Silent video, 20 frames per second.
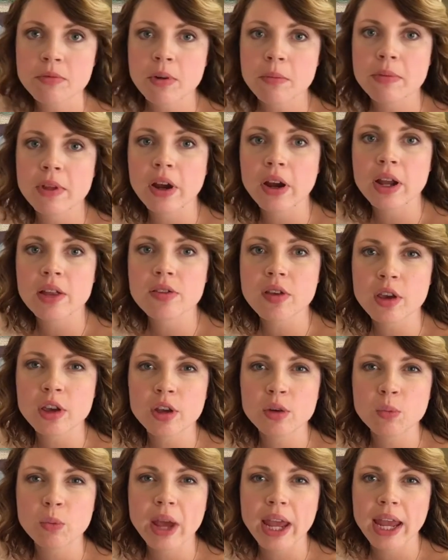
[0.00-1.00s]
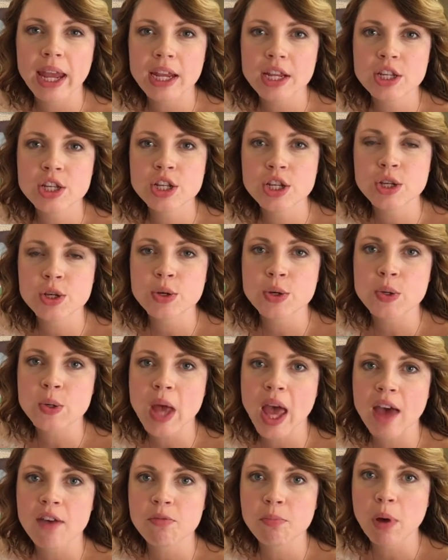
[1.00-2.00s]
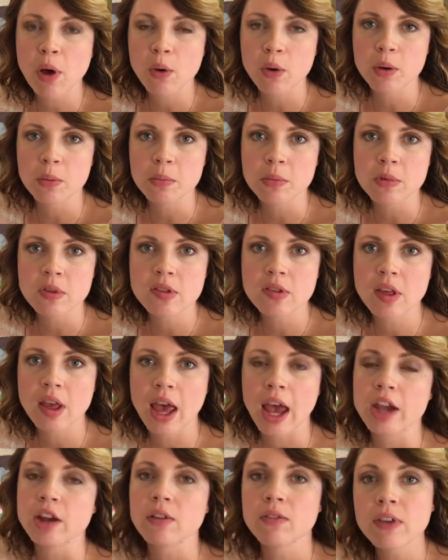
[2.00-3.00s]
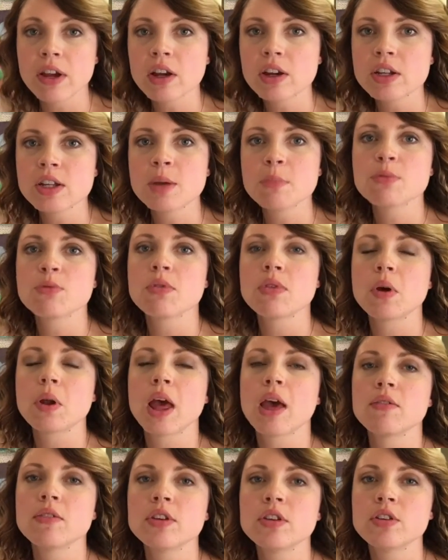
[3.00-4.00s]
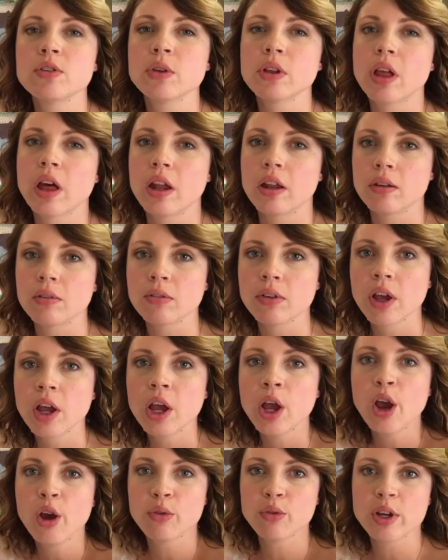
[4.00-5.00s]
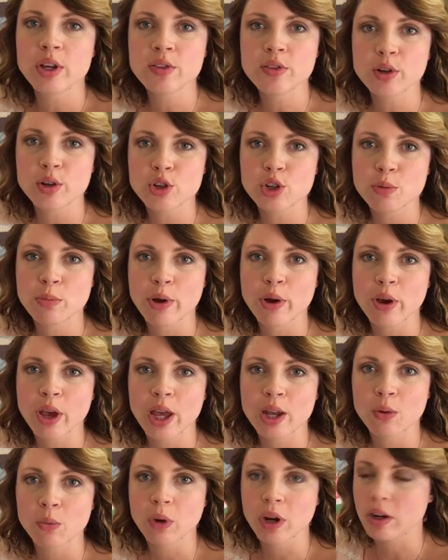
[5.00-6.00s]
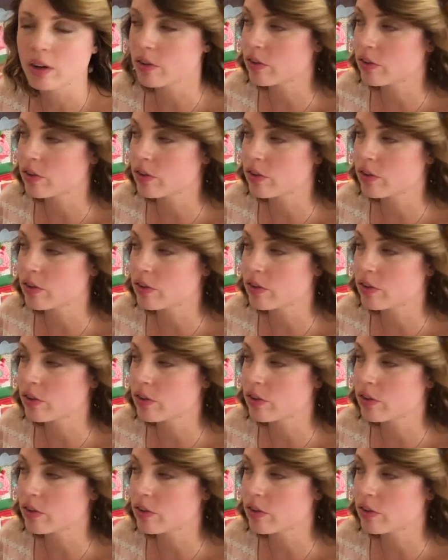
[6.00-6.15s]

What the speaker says: there. It's a good way to have poems at your fingertips without having to do a lot of research about kind of where to